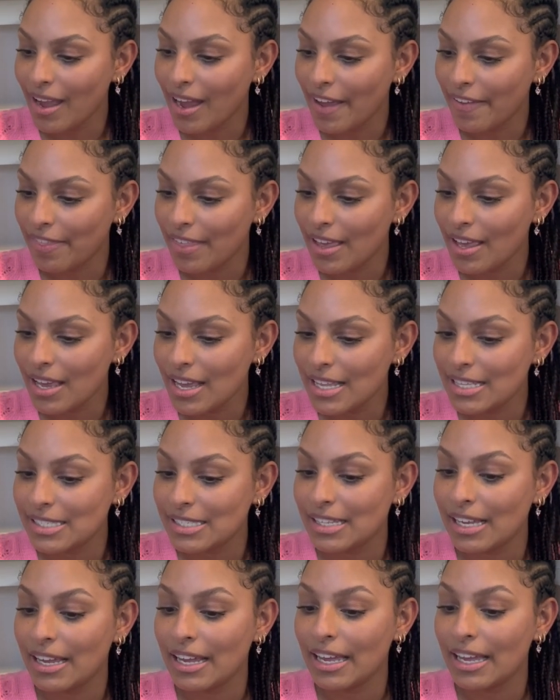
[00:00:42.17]
I think it's
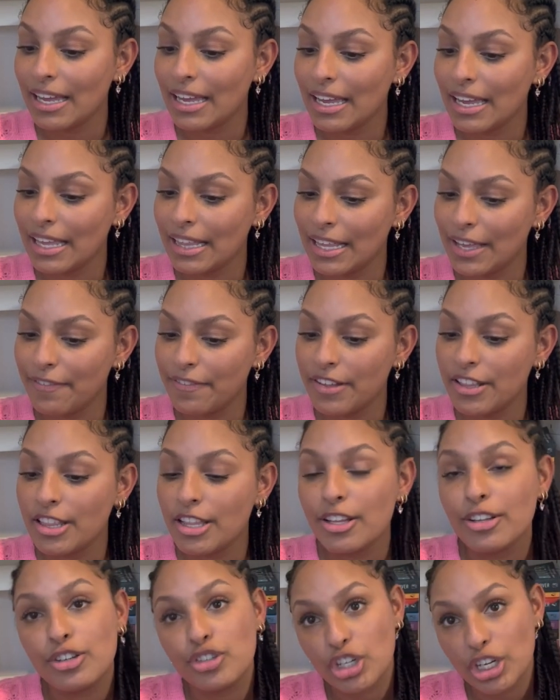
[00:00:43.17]
the 11th
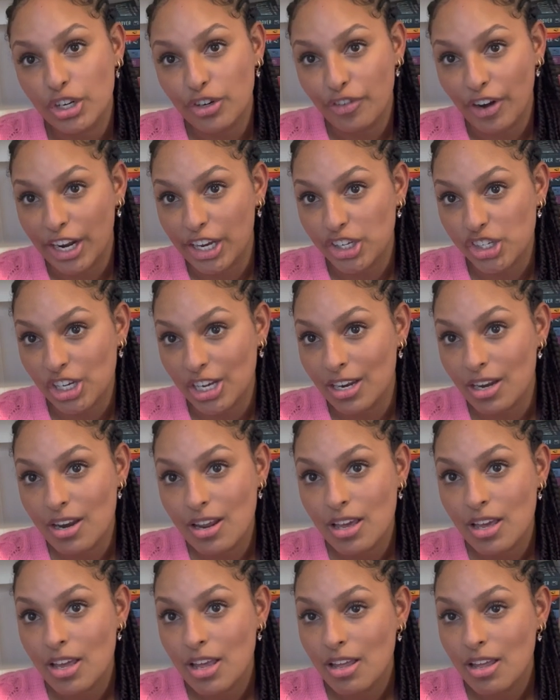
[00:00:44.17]
generation